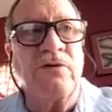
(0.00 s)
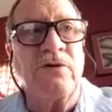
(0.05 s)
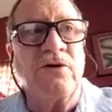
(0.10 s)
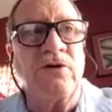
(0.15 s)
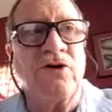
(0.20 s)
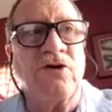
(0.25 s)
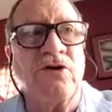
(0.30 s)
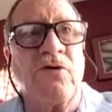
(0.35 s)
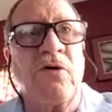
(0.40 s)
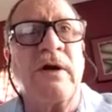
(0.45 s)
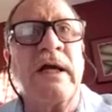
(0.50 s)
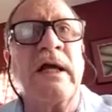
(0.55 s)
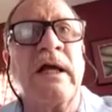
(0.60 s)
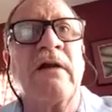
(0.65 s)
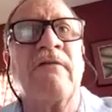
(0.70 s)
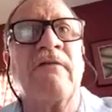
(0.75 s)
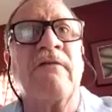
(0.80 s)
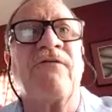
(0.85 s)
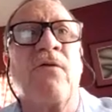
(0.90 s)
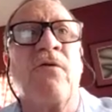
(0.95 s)
you're
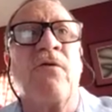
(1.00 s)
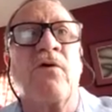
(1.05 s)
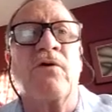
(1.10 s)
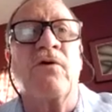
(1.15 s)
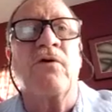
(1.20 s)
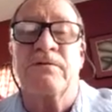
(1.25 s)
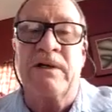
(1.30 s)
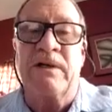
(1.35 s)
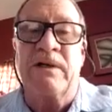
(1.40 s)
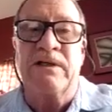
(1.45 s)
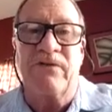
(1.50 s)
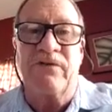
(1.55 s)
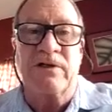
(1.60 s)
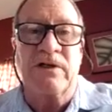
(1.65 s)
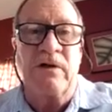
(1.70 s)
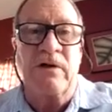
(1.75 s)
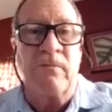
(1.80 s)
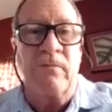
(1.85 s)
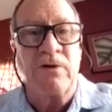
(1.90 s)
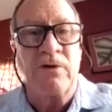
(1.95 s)
in for, especially if it's
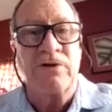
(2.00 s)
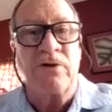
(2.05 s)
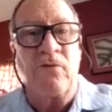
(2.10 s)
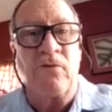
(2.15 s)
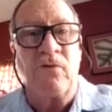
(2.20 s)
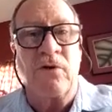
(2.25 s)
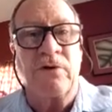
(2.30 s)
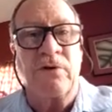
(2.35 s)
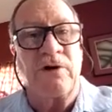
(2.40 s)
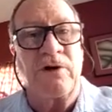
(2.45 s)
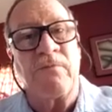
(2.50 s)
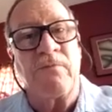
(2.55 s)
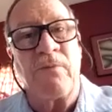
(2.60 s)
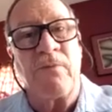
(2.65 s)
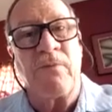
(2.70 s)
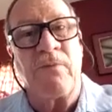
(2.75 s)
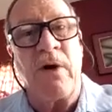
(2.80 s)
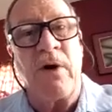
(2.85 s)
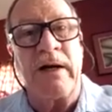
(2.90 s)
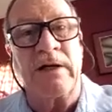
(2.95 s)
commercial work, you're
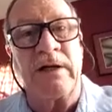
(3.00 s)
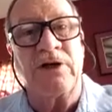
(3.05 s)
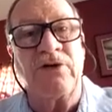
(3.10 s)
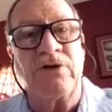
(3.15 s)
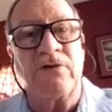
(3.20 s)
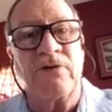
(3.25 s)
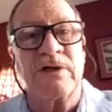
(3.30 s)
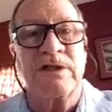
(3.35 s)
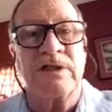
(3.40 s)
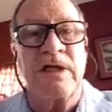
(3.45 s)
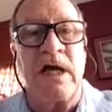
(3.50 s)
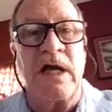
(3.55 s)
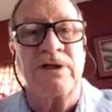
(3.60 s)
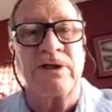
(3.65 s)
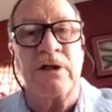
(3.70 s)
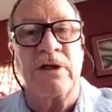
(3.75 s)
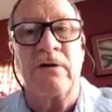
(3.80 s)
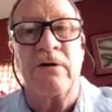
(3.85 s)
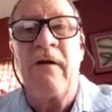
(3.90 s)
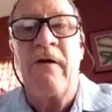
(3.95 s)
brought in to do a
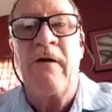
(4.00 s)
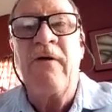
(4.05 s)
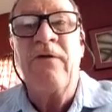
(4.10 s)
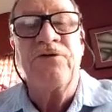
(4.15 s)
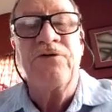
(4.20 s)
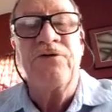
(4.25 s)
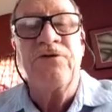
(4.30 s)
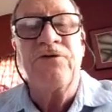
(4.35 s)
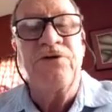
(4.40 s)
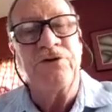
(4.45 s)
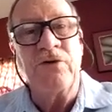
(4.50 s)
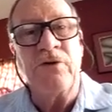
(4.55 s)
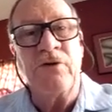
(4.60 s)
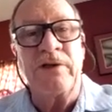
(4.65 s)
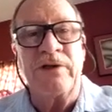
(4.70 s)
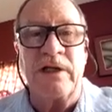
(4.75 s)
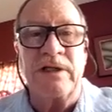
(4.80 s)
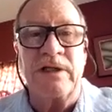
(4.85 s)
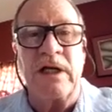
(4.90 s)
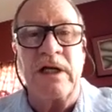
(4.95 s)
session, you do
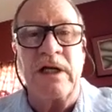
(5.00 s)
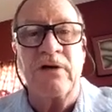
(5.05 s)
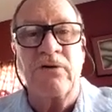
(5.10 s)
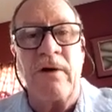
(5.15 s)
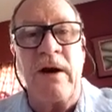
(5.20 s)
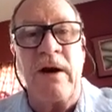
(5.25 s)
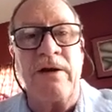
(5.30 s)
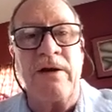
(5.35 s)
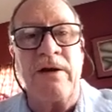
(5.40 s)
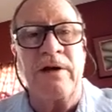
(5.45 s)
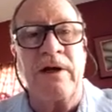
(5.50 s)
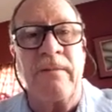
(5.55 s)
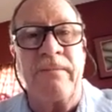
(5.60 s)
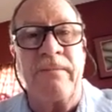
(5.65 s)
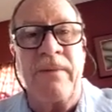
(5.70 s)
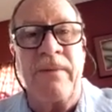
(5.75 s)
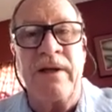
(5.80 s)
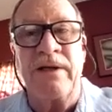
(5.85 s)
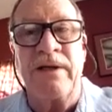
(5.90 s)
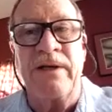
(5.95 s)
it, they say great, you get a
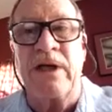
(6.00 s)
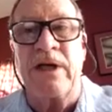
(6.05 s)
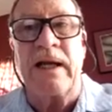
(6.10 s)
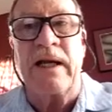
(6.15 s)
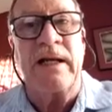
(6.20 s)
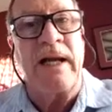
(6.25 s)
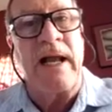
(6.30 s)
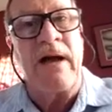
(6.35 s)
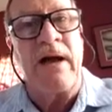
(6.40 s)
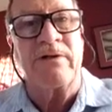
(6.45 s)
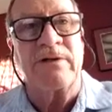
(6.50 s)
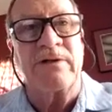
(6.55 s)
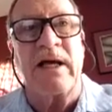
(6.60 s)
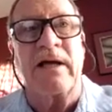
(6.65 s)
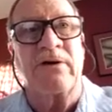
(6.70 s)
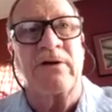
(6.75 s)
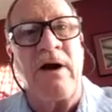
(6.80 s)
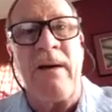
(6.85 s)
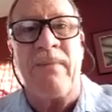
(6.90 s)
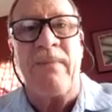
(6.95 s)
paycheck, and now it's
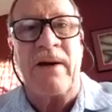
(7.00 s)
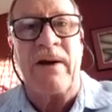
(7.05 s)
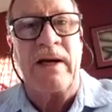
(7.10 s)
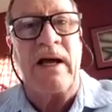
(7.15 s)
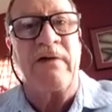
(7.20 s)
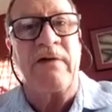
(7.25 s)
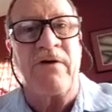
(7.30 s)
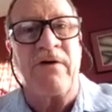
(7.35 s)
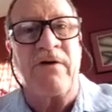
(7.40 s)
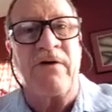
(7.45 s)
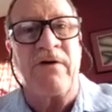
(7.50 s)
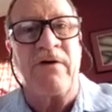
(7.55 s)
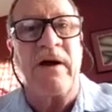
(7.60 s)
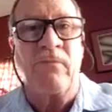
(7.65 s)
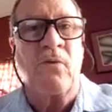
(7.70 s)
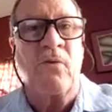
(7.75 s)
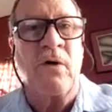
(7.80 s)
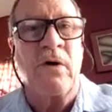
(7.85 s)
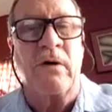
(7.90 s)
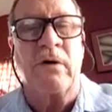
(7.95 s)
like, crap, I got to find
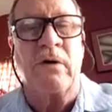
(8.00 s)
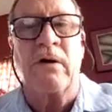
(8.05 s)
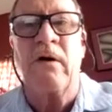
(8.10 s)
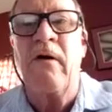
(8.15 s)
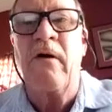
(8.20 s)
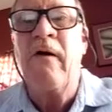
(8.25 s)
more work.